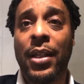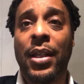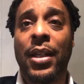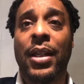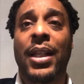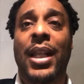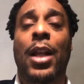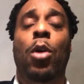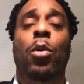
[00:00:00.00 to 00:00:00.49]

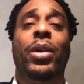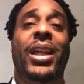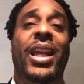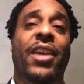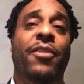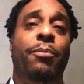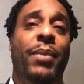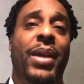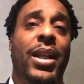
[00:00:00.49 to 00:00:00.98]
They don't
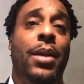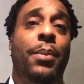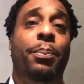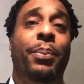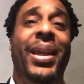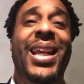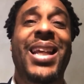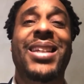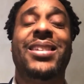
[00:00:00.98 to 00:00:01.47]
give men a
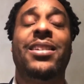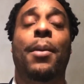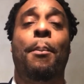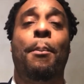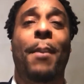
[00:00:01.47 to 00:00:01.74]
peace of